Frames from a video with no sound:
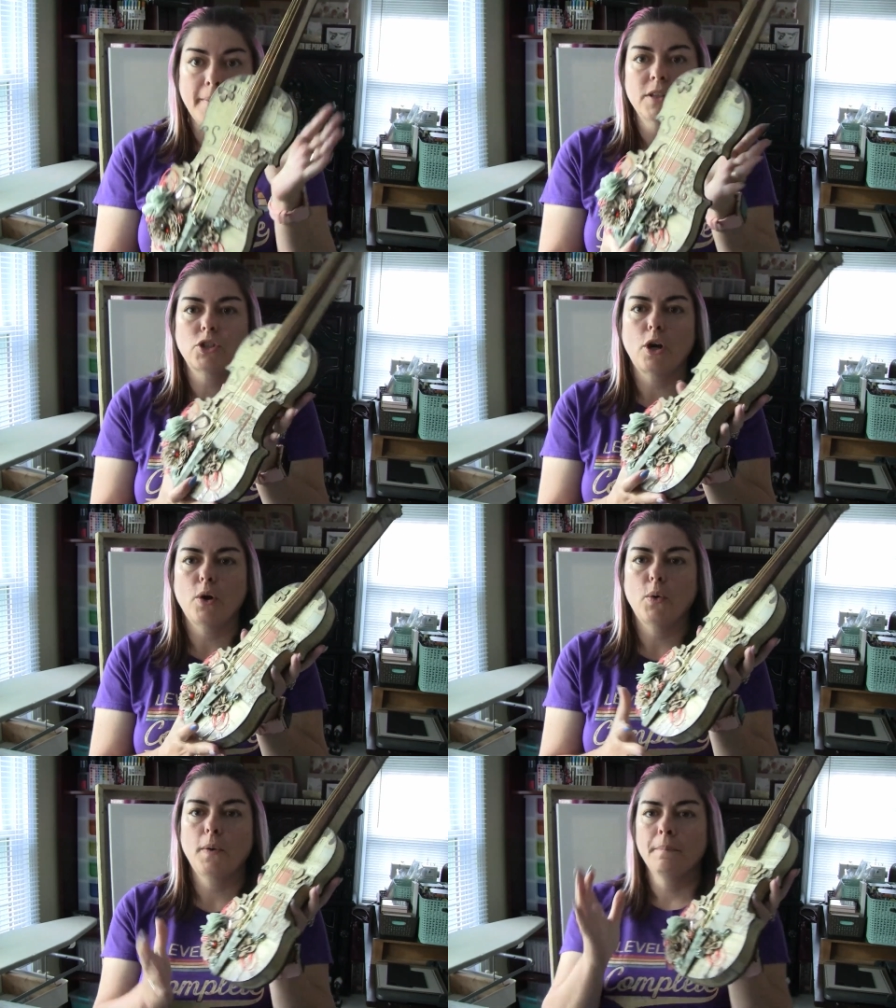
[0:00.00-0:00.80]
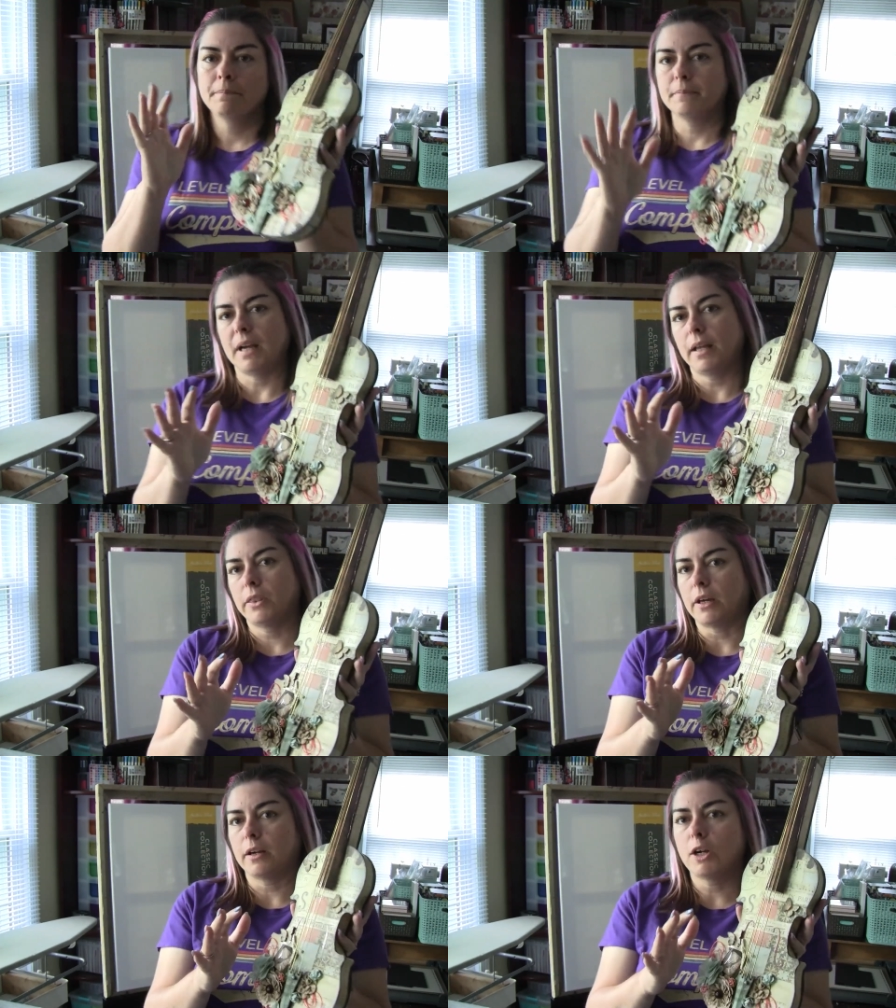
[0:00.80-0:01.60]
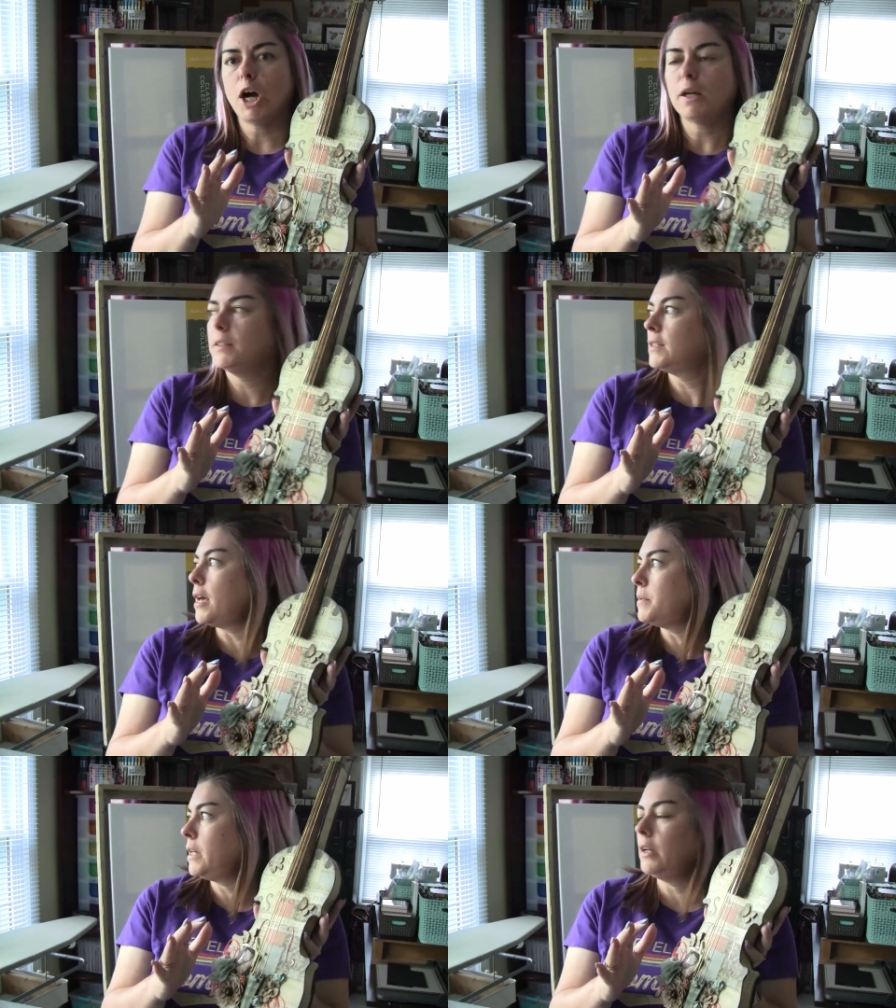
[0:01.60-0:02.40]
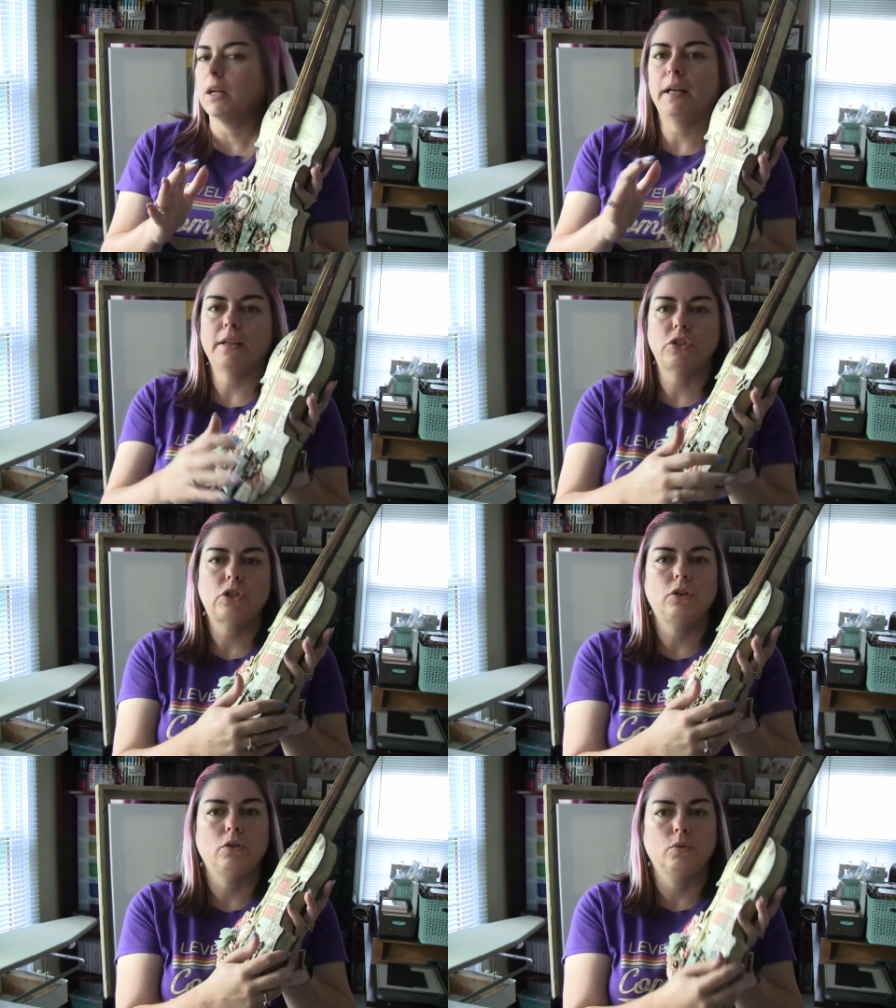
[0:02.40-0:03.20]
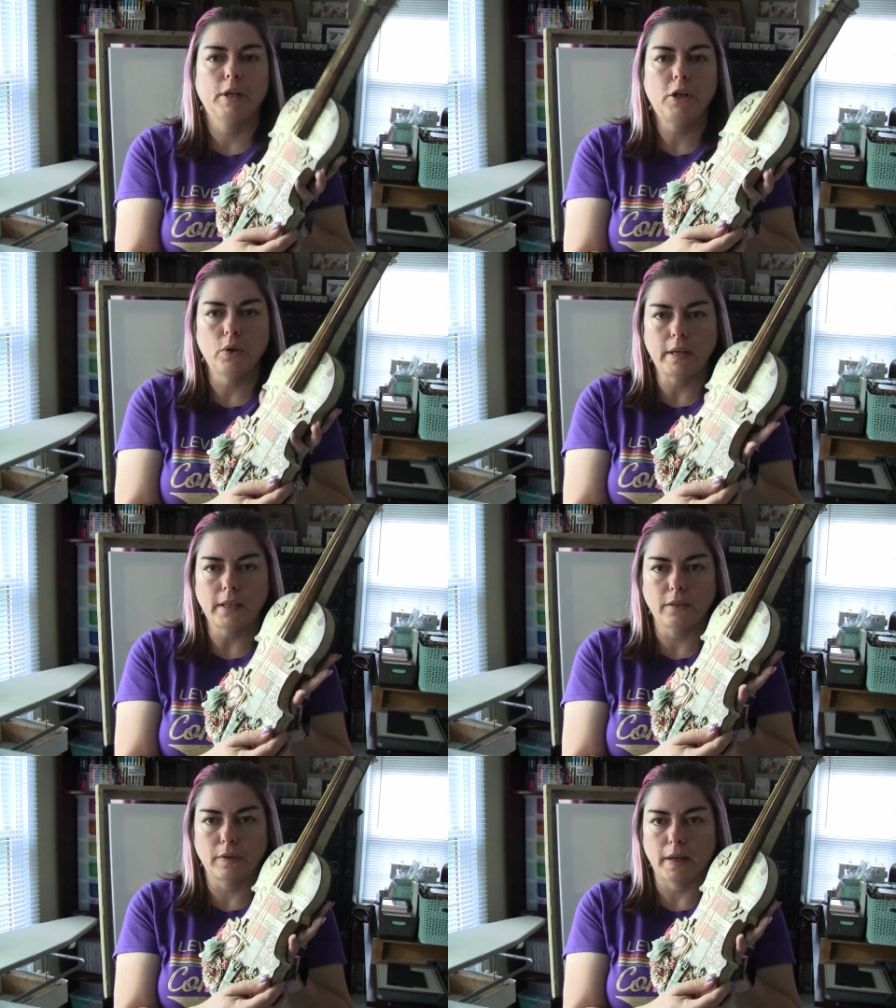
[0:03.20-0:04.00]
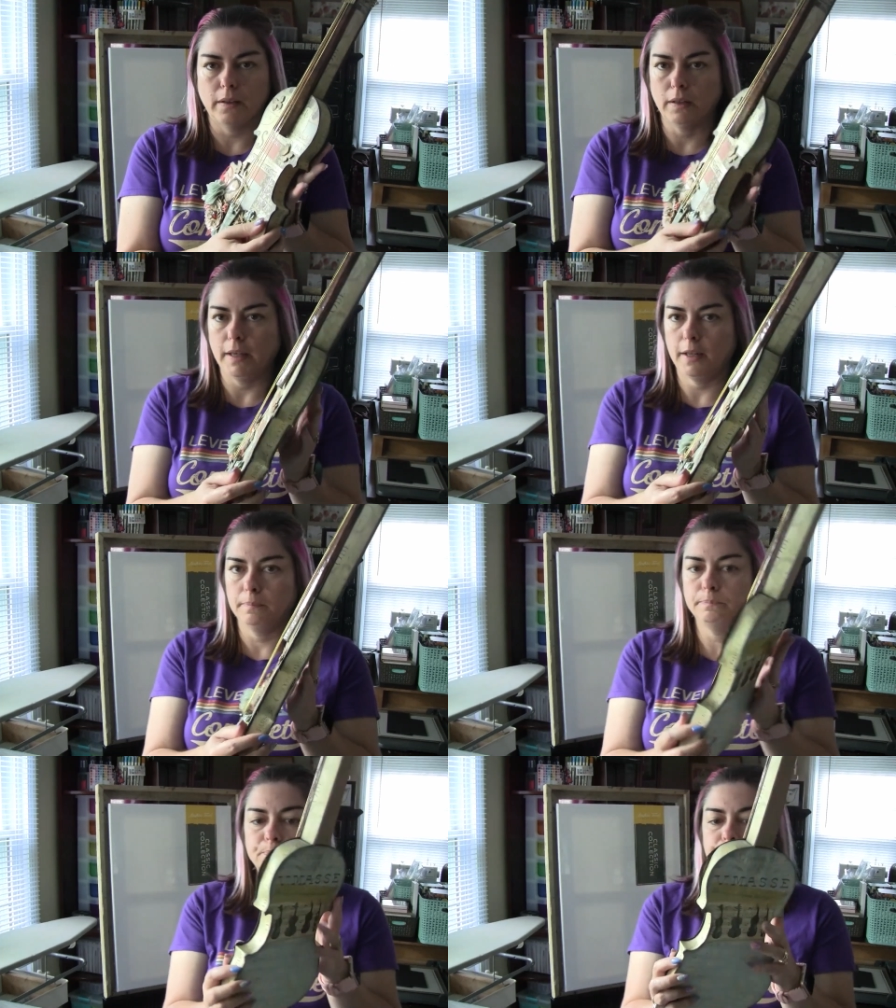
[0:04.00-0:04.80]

So my concept here is to recreate the violin,